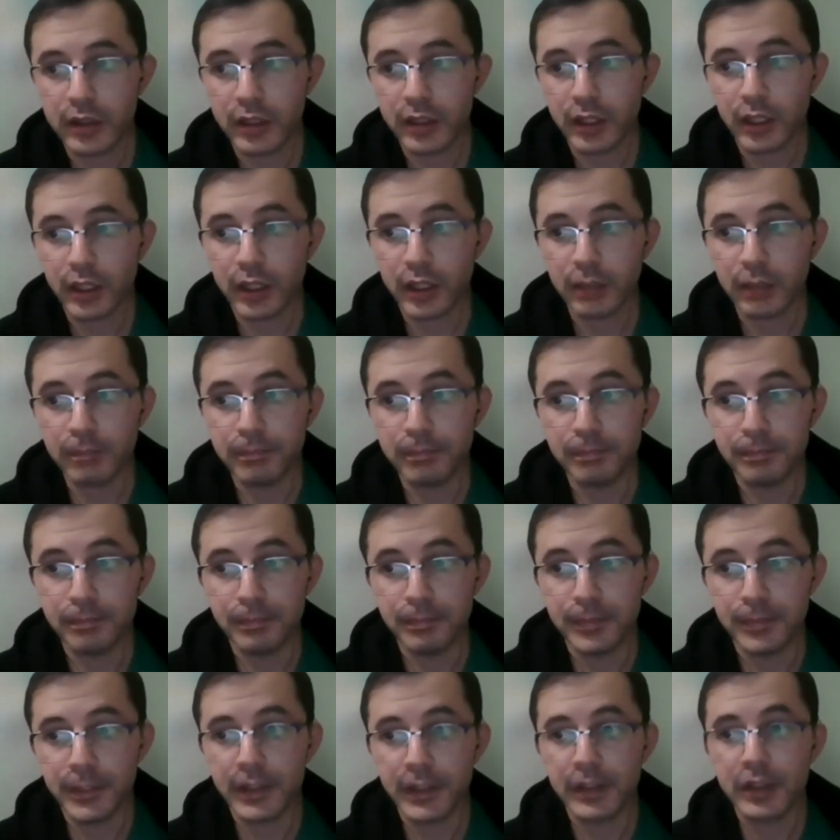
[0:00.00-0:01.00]
a
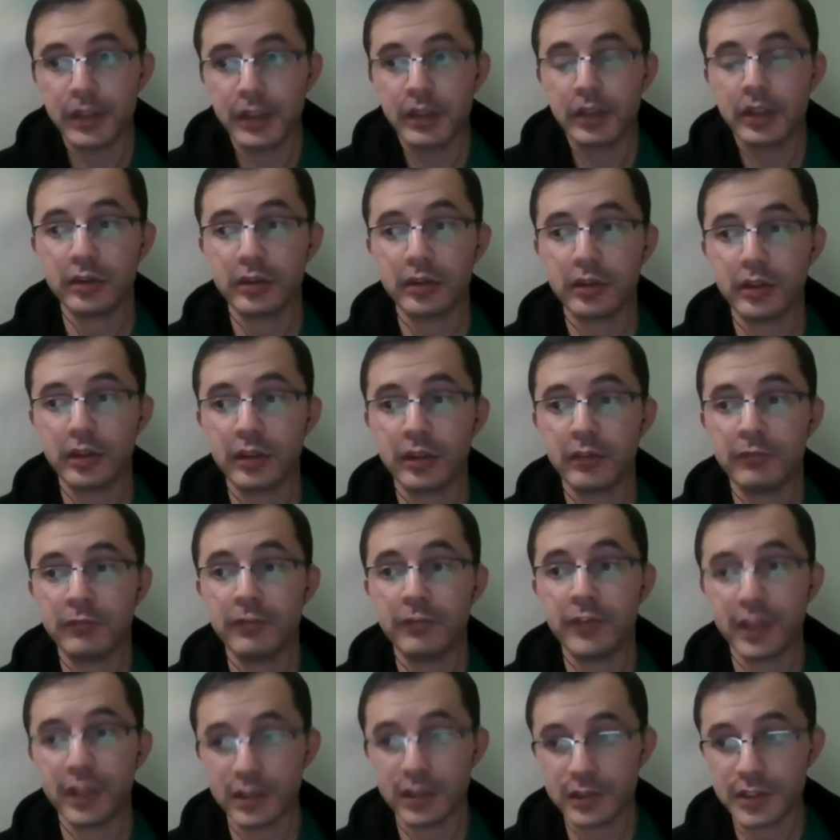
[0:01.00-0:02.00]
big
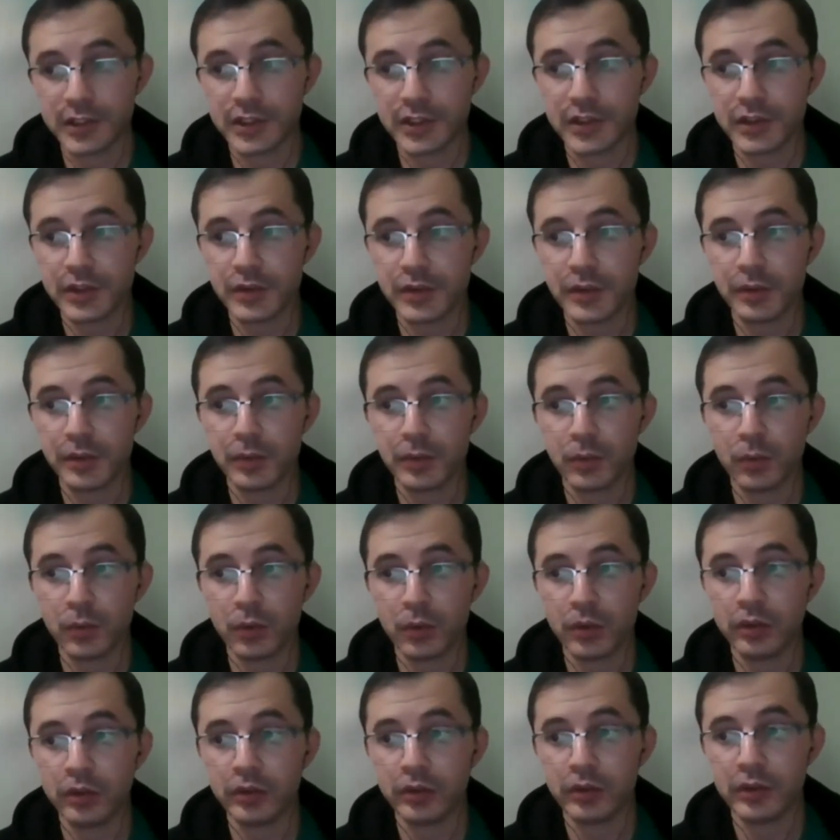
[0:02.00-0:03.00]
avulsed
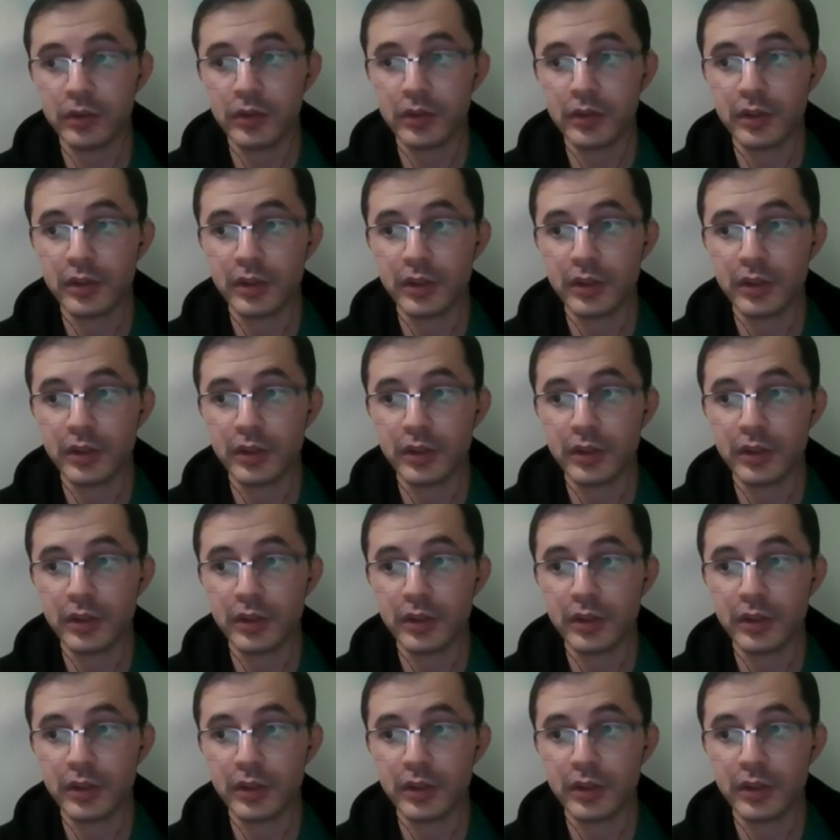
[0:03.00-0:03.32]
wound